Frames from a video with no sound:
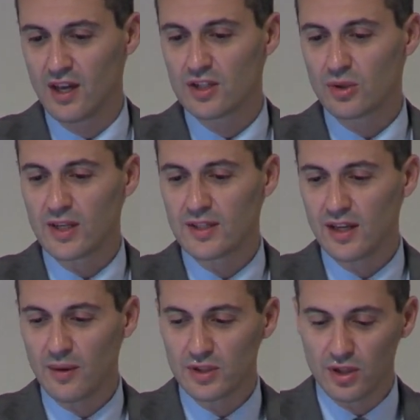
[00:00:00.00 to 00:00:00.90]
So I
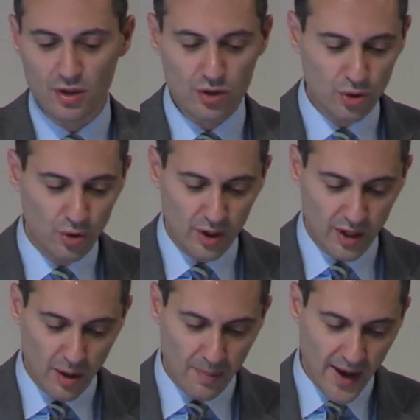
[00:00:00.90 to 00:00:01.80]
said I was going to
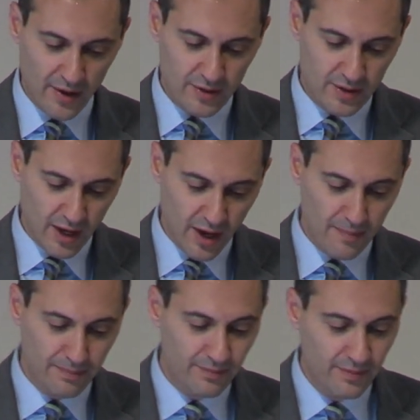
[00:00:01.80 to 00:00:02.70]
talk about
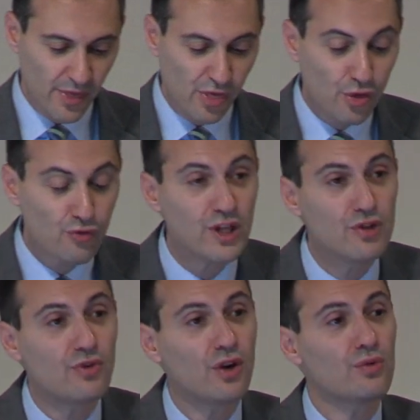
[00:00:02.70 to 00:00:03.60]
3
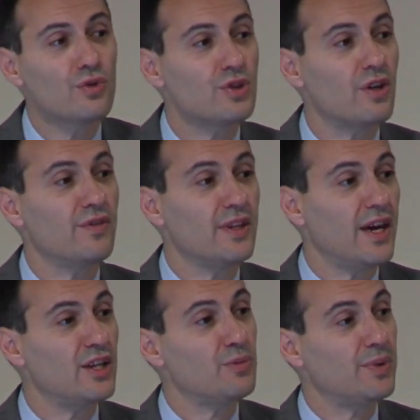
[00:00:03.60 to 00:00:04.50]
roles of the
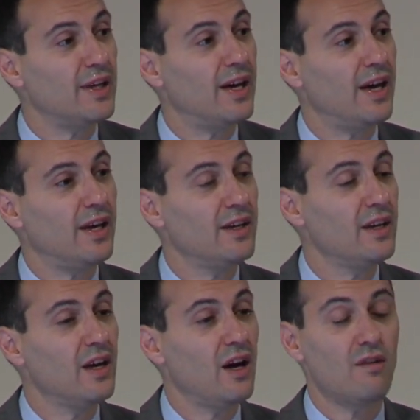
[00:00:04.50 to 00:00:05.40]
HPA
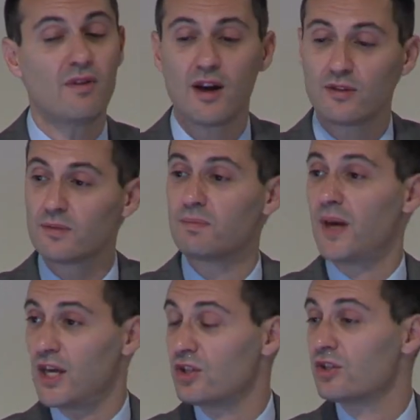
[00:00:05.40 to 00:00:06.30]
around
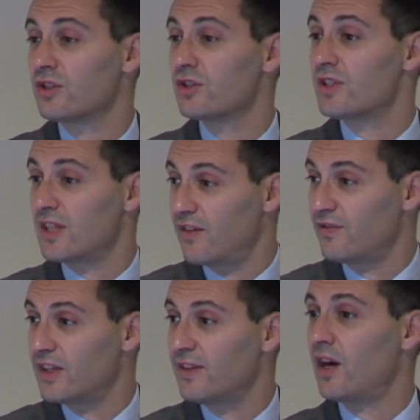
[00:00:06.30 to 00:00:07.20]
patient
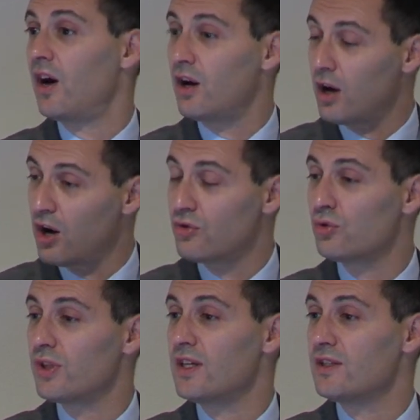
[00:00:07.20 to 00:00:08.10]
safety. They are
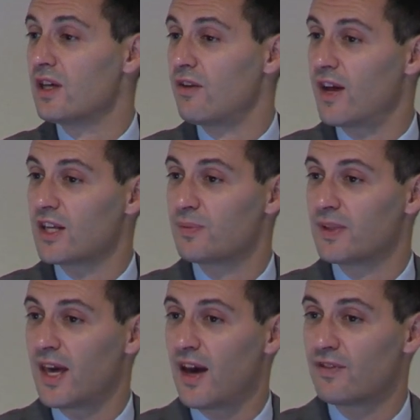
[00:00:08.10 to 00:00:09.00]
all indirect, but
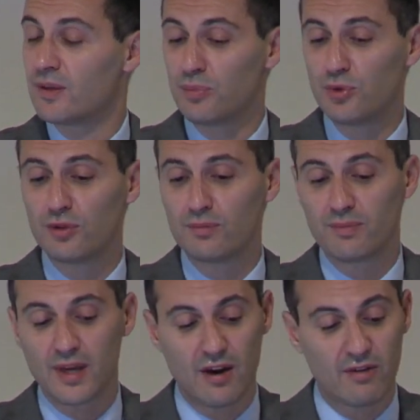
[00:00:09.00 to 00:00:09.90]
they have an important
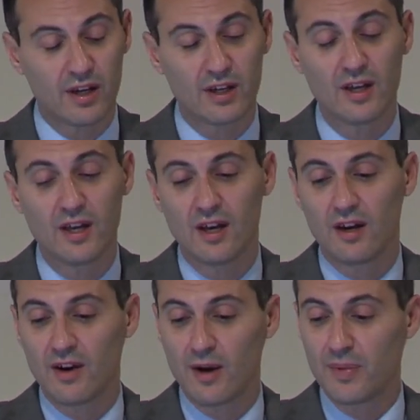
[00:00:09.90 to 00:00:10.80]
bearing
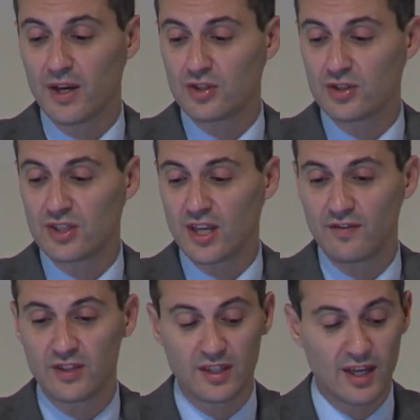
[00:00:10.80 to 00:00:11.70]
around patient
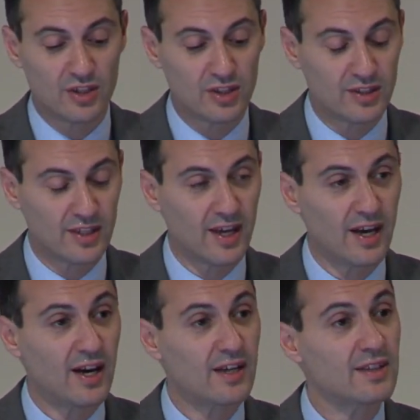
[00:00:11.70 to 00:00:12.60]
safety and
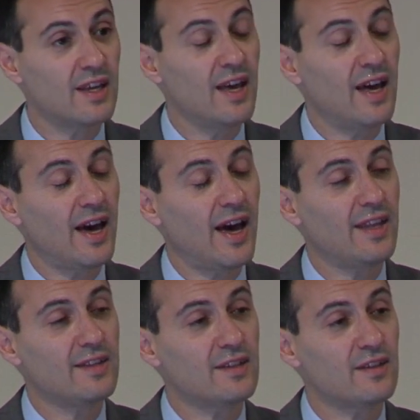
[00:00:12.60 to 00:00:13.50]
HCAIs.
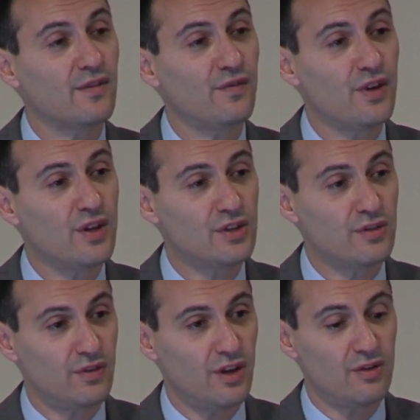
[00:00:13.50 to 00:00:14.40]
And the first
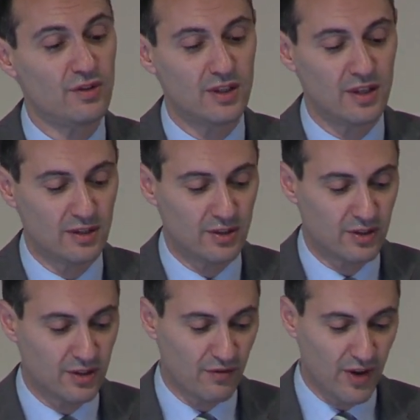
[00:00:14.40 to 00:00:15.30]
of those is
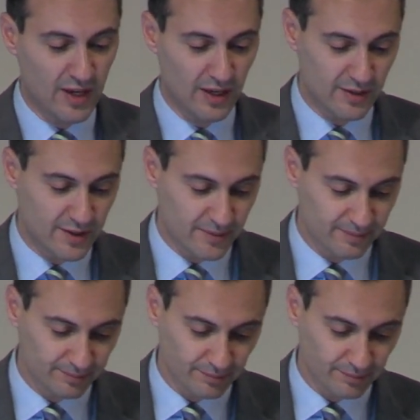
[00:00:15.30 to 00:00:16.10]
surveillance.